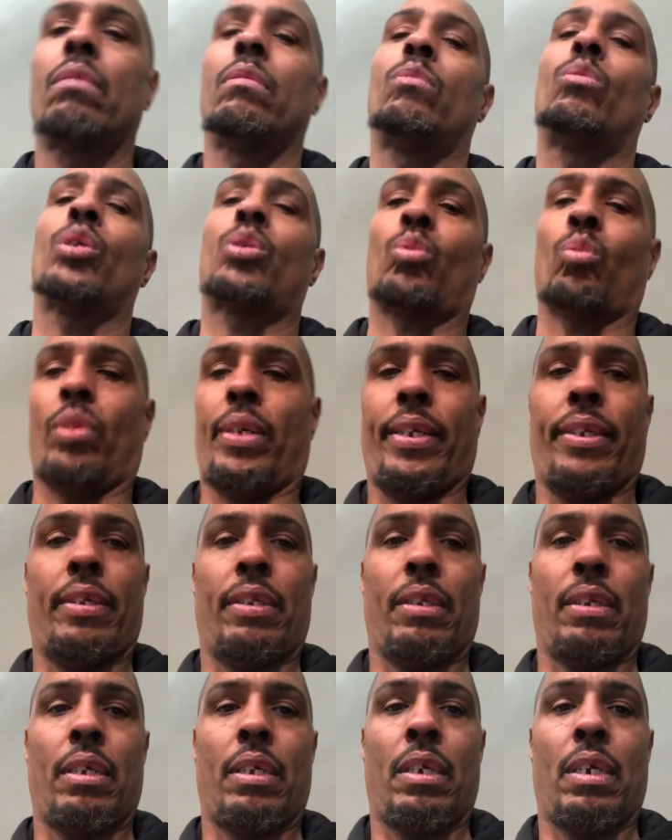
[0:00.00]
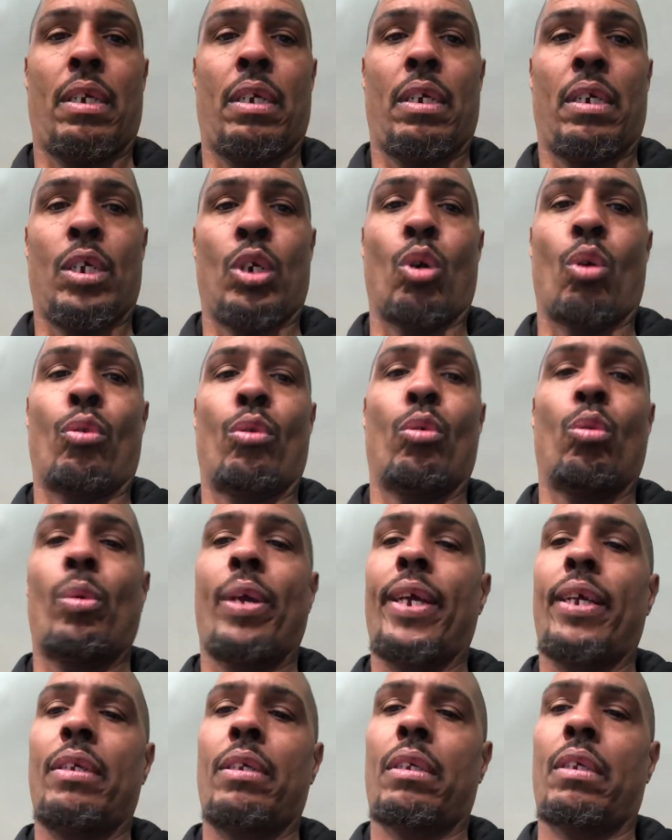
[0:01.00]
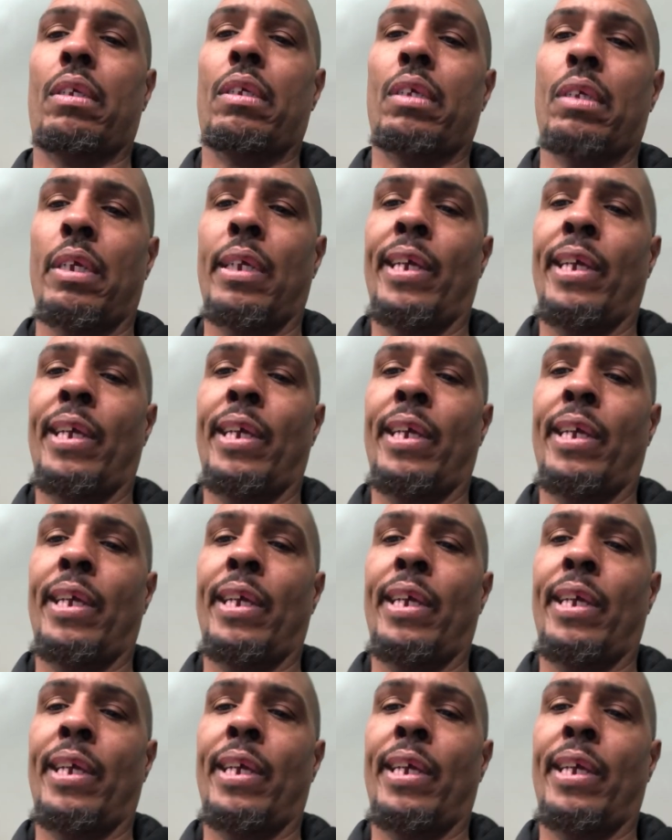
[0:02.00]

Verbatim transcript: Which one? You go Ruiz